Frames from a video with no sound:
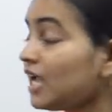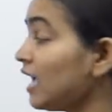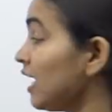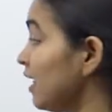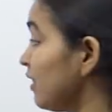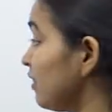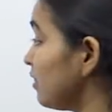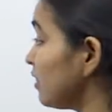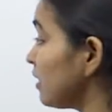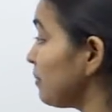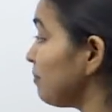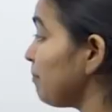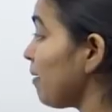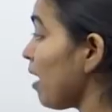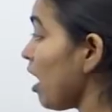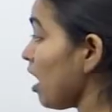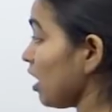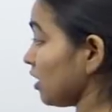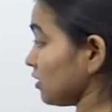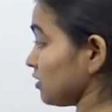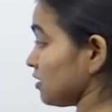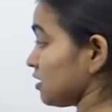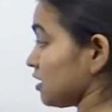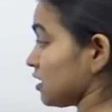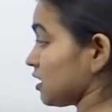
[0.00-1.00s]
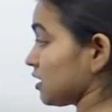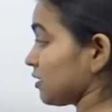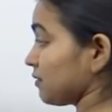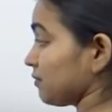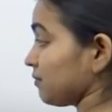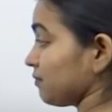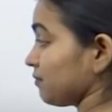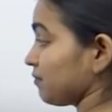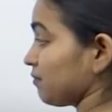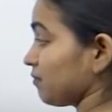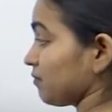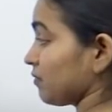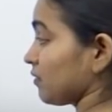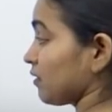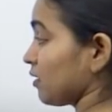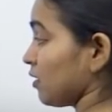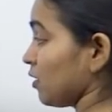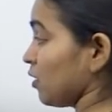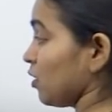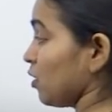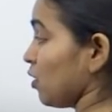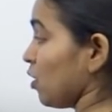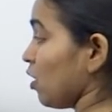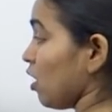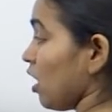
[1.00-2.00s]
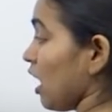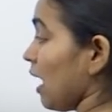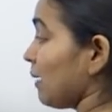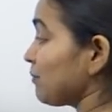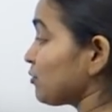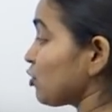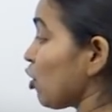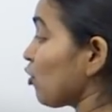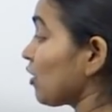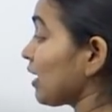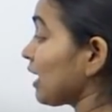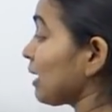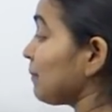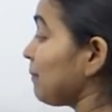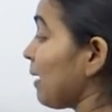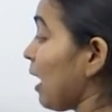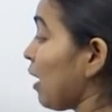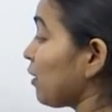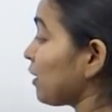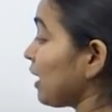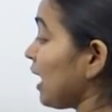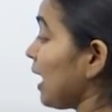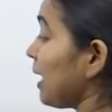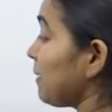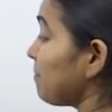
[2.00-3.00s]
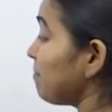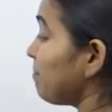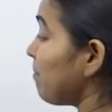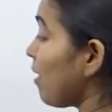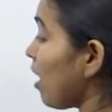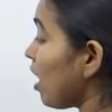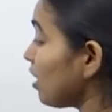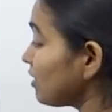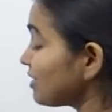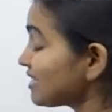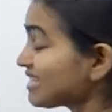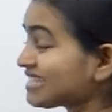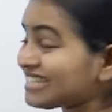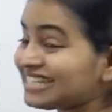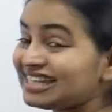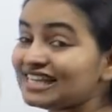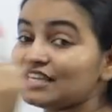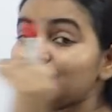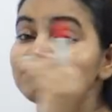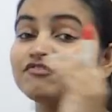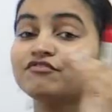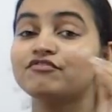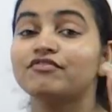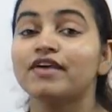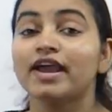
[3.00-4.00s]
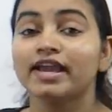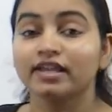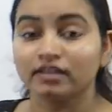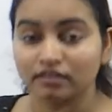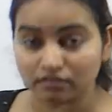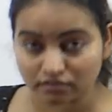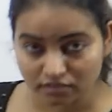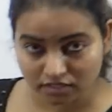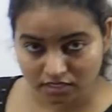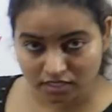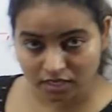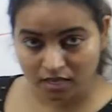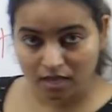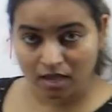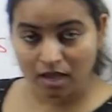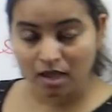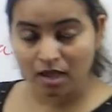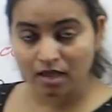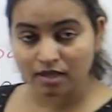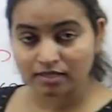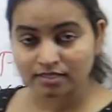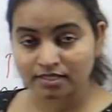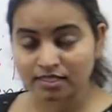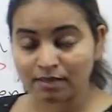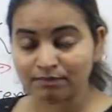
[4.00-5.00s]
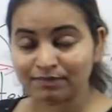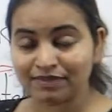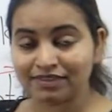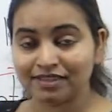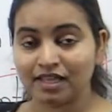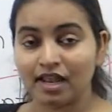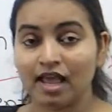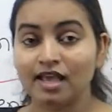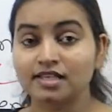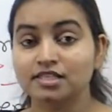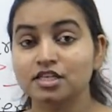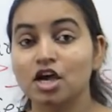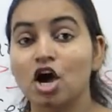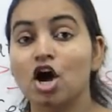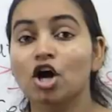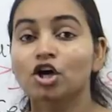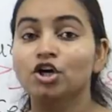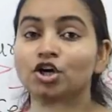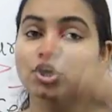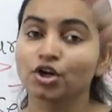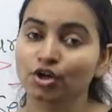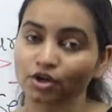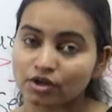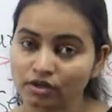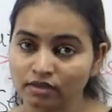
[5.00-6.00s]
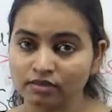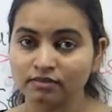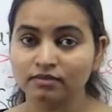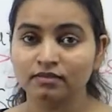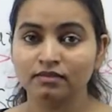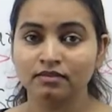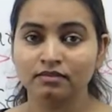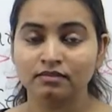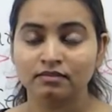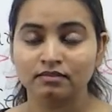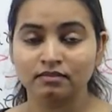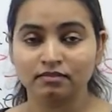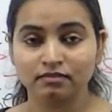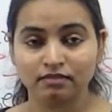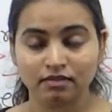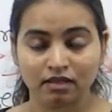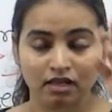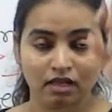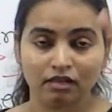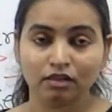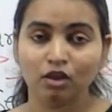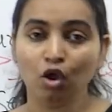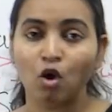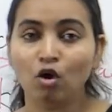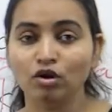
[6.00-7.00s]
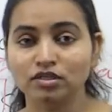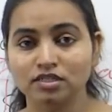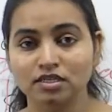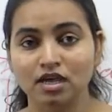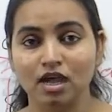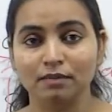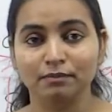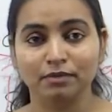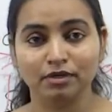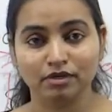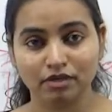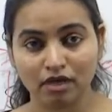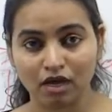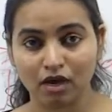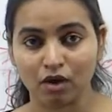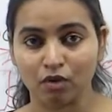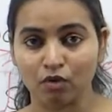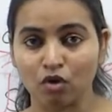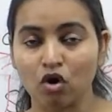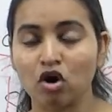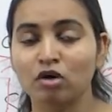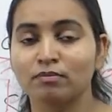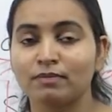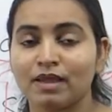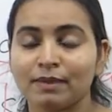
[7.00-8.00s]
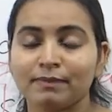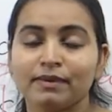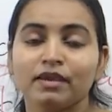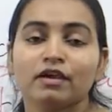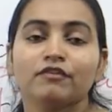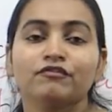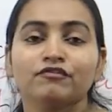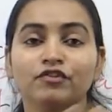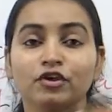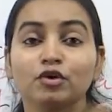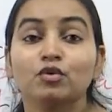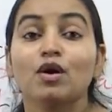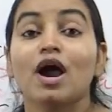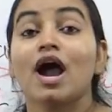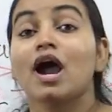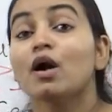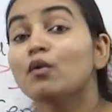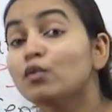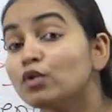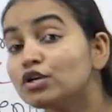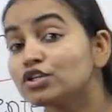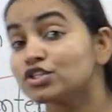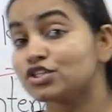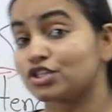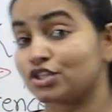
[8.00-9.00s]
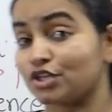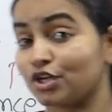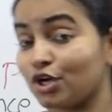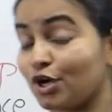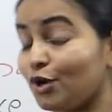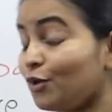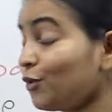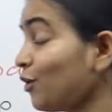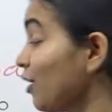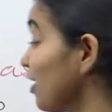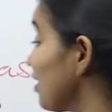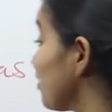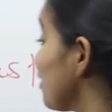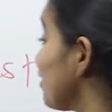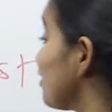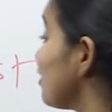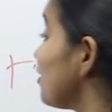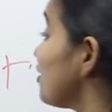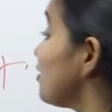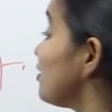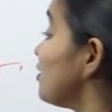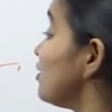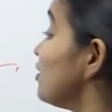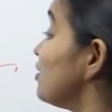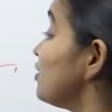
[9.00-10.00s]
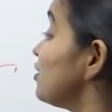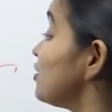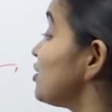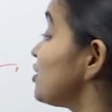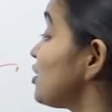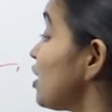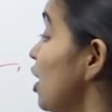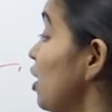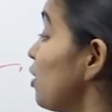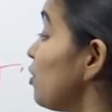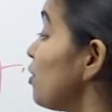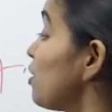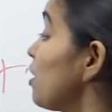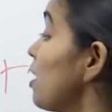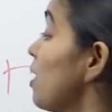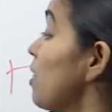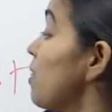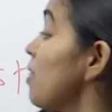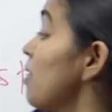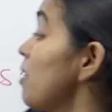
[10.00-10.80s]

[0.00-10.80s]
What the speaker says: in the past. I'm talking about a past event, something that has occurred a long time ago or maybe a few hours ago. So